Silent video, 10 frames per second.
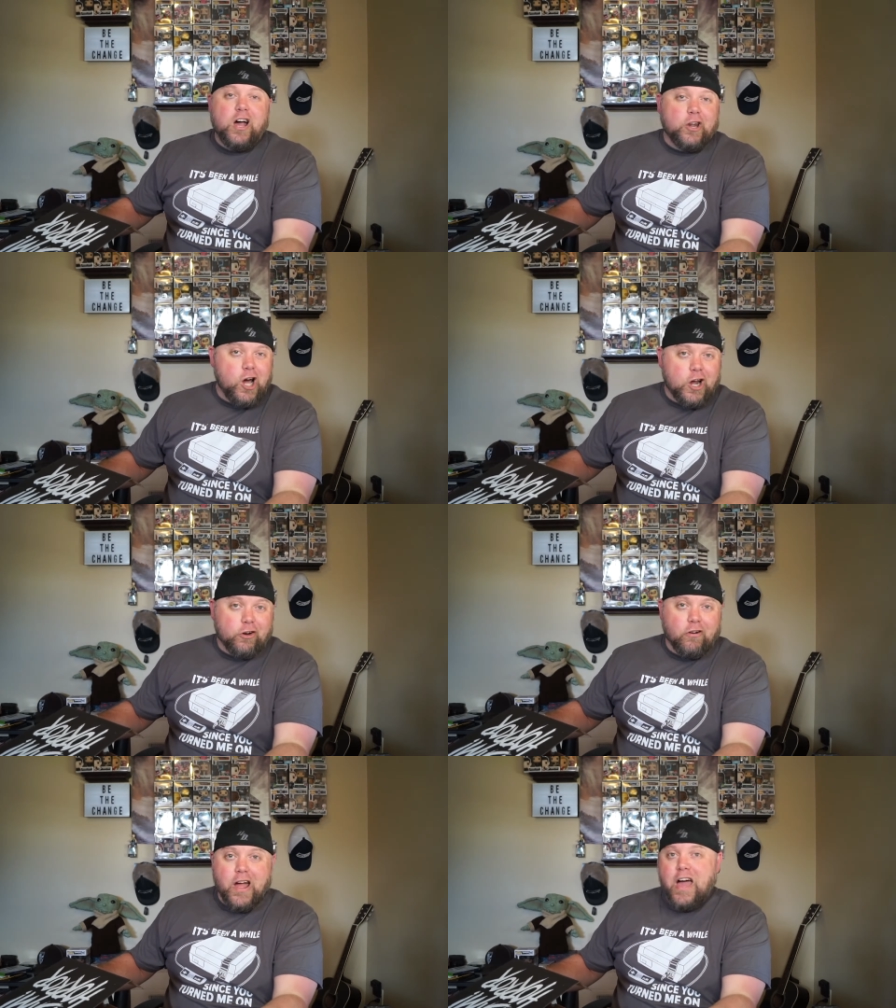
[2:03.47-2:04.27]
an
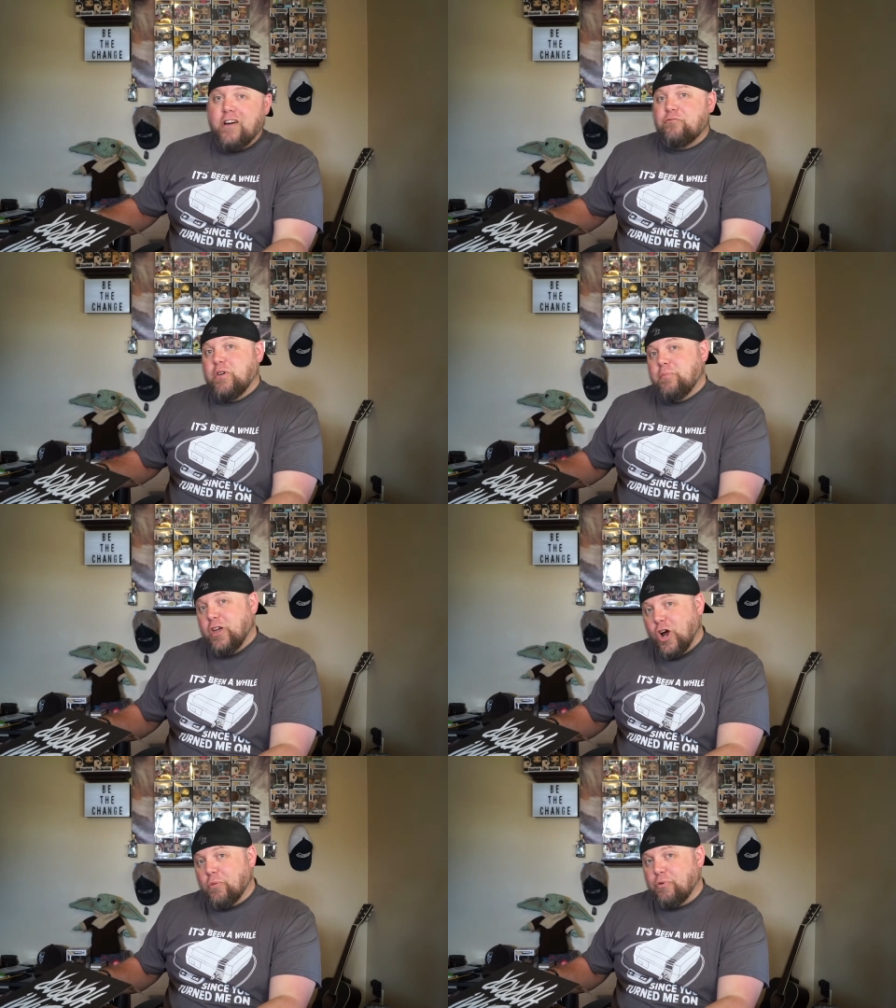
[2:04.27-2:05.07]
autograph, maybe
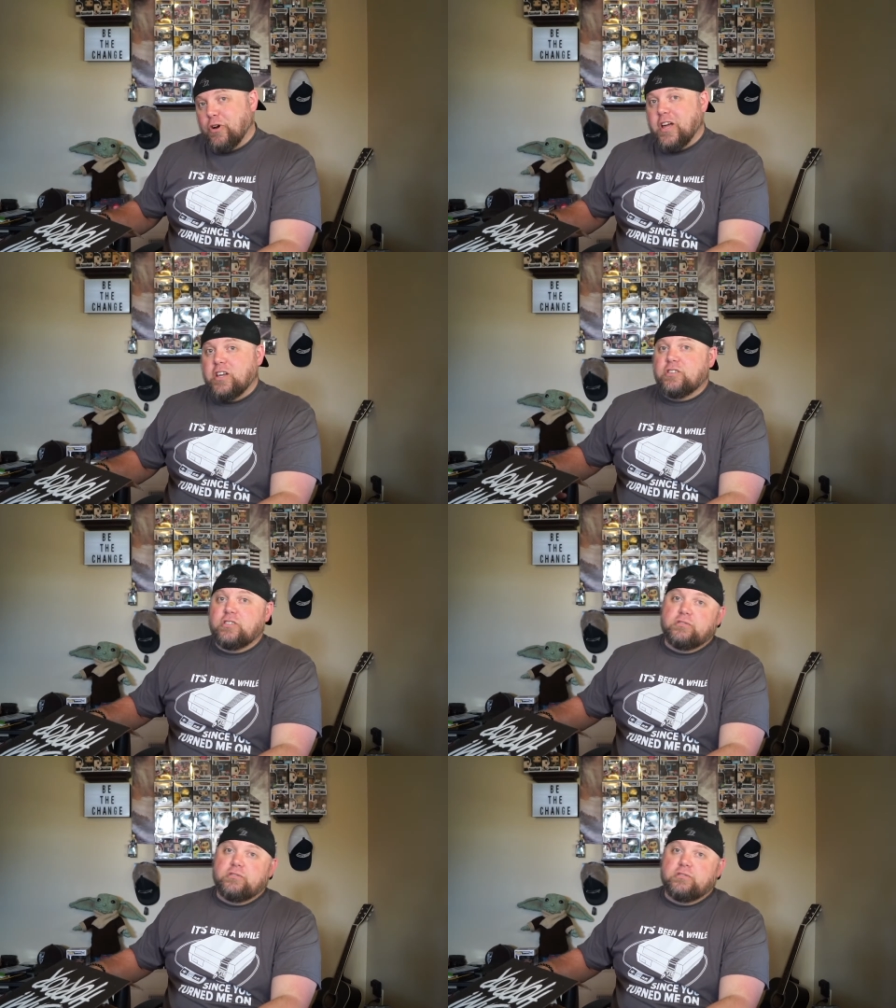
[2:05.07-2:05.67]
an art print.